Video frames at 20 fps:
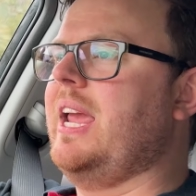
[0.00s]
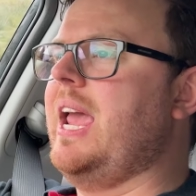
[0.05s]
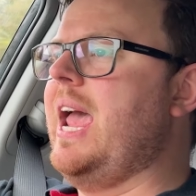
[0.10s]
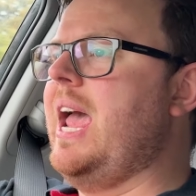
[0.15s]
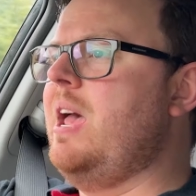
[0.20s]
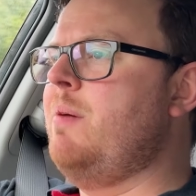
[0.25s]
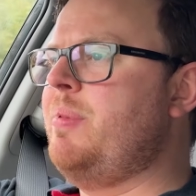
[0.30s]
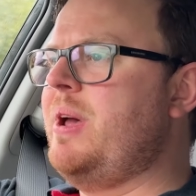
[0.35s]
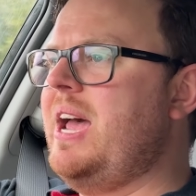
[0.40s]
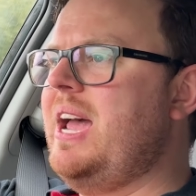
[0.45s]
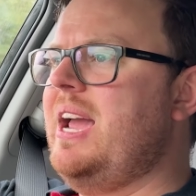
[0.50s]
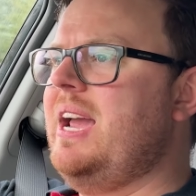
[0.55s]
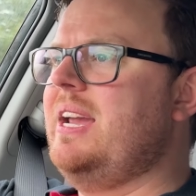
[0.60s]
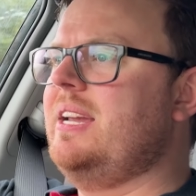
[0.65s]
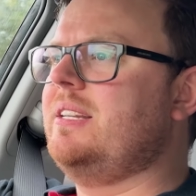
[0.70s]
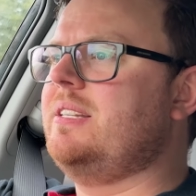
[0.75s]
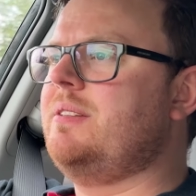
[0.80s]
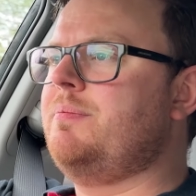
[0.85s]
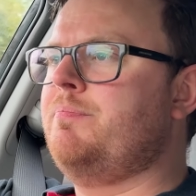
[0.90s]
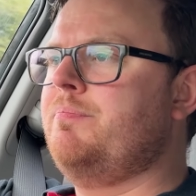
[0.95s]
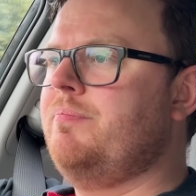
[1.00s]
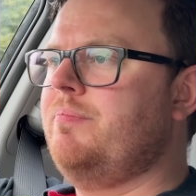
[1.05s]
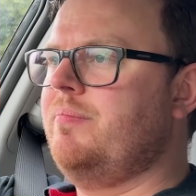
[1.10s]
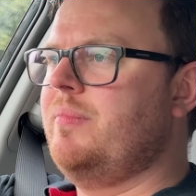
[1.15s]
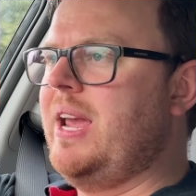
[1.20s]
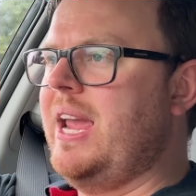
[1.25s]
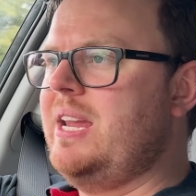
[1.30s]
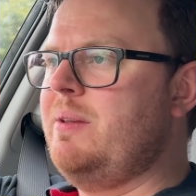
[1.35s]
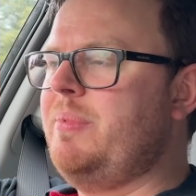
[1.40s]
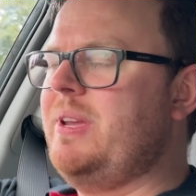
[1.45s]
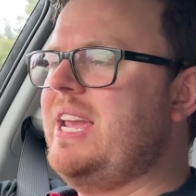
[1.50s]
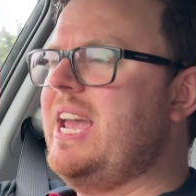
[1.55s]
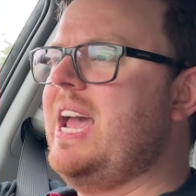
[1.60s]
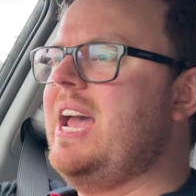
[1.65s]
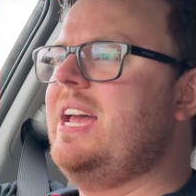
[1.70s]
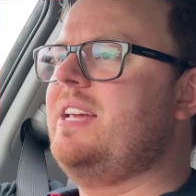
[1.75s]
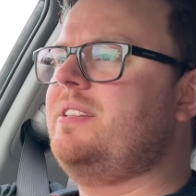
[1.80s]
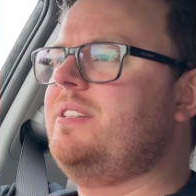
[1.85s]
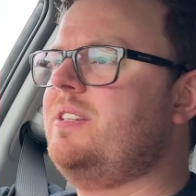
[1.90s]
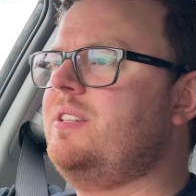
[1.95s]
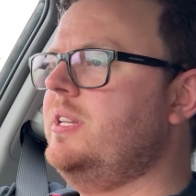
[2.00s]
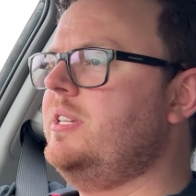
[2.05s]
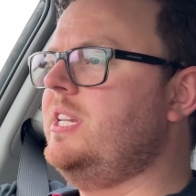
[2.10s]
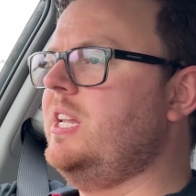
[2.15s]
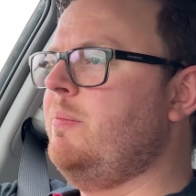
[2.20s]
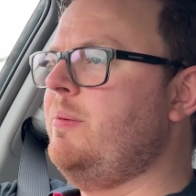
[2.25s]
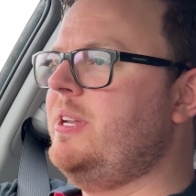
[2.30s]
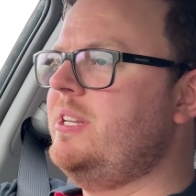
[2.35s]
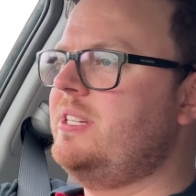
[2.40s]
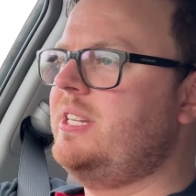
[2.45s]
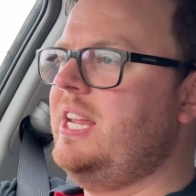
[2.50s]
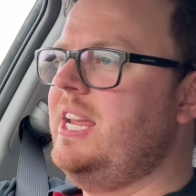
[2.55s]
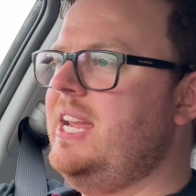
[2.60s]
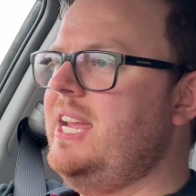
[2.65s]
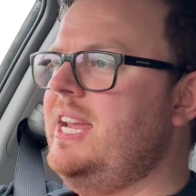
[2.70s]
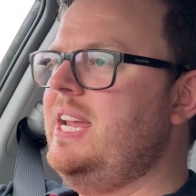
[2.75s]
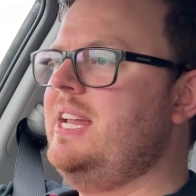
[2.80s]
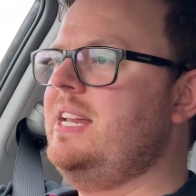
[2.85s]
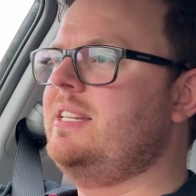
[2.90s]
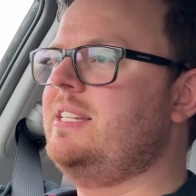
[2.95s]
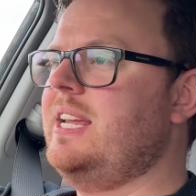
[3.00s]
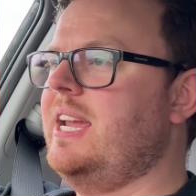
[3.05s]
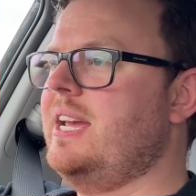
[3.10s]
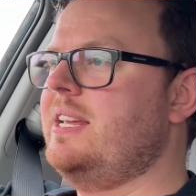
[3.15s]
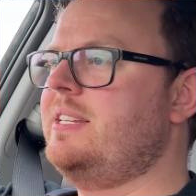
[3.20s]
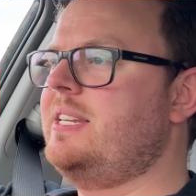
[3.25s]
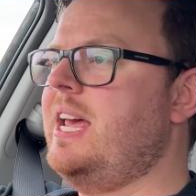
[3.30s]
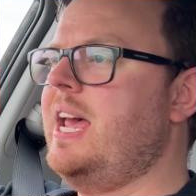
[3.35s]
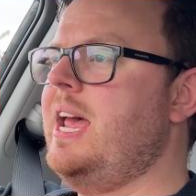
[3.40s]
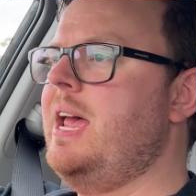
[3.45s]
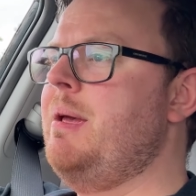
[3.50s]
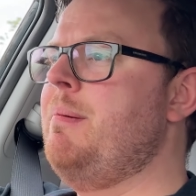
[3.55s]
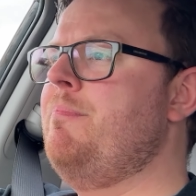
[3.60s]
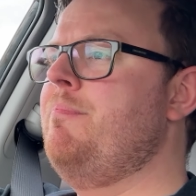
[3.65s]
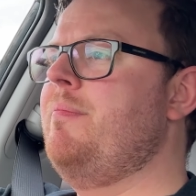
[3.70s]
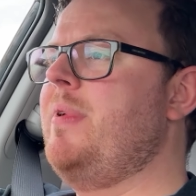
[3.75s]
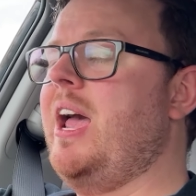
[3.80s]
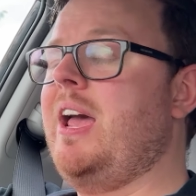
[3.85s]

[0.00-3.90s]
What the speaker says: airbags, ABS, DVC, DSM,